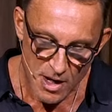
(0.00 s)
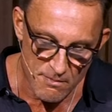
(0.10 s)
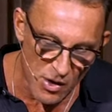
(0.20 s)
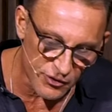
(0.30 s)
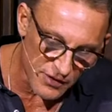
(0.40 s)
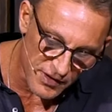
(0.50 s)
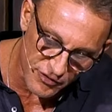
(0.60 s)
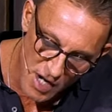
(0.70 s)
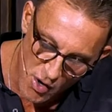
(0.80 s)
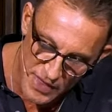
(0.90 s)
Most of
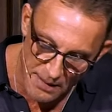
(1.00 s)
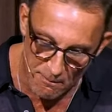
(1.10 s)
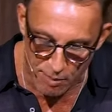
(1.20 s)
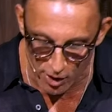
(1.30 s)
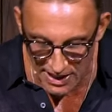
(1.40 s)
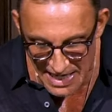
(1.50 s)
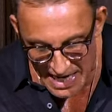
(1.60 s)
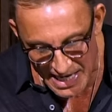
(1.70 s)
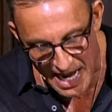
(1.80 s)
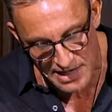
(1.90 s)
us know that
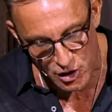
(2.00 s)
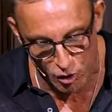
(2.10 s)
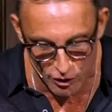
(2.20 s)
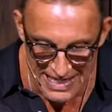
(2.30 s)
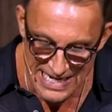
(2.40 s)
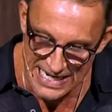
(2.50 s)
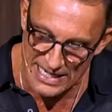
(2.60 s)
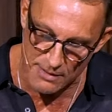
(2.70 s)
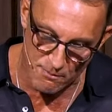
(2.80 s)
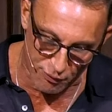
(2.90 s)
bullying and
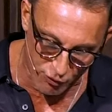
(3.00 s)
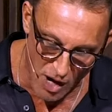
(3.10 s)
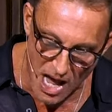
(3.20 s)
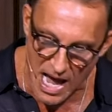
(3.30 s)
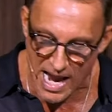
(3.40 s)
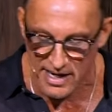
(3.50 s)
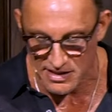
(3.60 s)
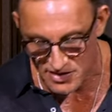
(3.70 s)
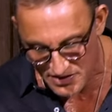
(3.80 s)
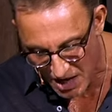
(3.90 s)
greed and pride
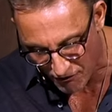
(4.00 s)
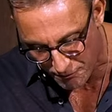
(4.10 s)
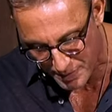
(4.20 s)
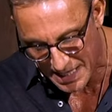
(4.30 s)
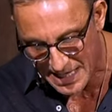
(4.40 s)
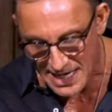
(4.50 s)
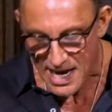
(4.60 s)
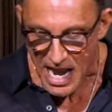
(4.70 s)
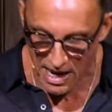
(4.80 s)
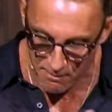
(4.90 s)
and self pity
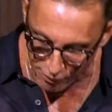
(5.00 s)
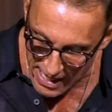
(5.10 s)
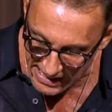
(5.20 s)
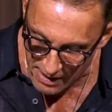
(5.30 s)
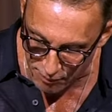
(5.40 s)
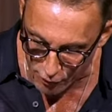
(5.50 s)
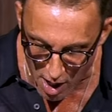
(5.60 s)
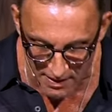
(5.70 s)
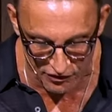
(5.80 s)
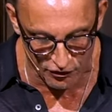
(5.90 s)
and breaking
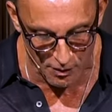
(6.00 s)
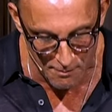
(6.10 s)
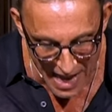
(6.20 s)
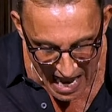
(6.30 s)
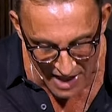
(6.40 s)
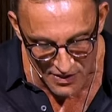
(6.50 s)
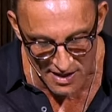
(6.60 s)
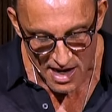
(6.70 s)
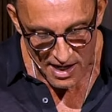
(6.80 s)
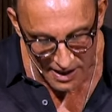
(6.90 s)
promises are bad,
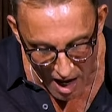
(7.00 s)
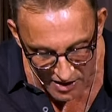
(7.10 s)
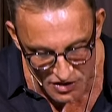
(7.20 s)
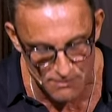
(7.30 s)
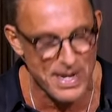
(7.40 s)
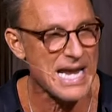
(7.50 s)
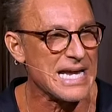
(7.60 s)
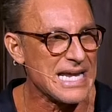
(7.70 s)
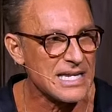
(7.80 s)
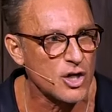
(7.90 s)
that gossiping
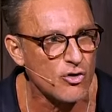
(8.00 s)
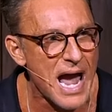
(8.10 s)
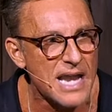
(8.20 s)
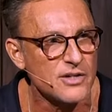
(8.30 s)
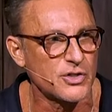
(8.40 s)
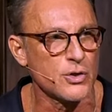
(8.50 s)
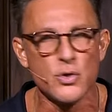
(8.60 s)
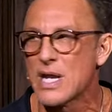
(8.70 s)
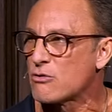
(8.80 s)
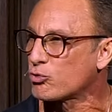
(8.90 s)
and
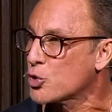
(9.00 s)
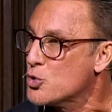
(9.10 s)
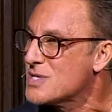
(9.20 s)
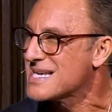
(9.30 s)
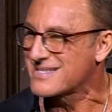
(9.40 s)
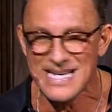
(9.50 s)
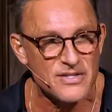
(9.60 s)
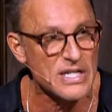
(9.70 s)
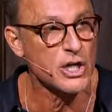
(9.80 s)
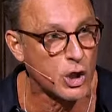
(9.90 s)
ingratitude and rudeness
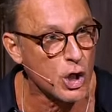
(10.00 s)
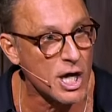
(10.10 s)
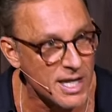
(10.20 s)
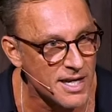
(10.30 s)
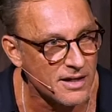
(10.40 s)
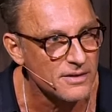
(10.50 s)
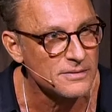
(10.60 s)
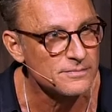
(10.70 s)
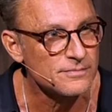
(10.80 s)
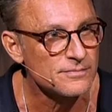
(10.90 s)
isn't good.
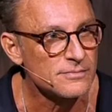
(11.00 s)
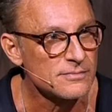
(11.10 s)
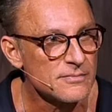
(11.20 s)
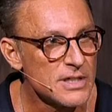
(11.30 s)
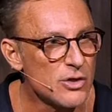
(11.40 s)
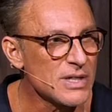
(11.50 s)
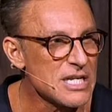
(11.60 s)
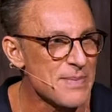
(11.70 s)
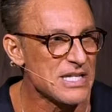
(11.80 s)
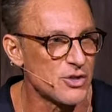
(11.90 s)
You don't need
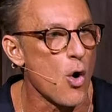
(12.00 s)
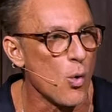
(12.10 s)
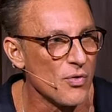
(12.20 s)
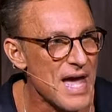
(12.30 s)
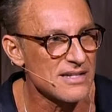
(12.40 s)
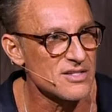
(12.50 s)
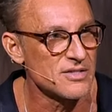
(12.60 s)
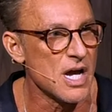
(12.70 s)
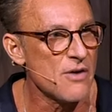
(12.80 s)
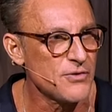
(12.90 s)
to be told that
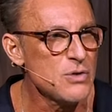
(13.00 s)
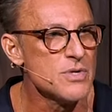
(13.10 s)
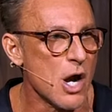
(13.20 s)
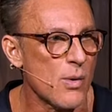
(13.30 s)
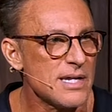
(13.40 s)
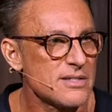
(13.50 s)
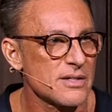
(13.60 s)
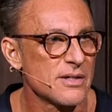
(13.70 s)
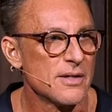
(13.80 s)
stuff, you know it.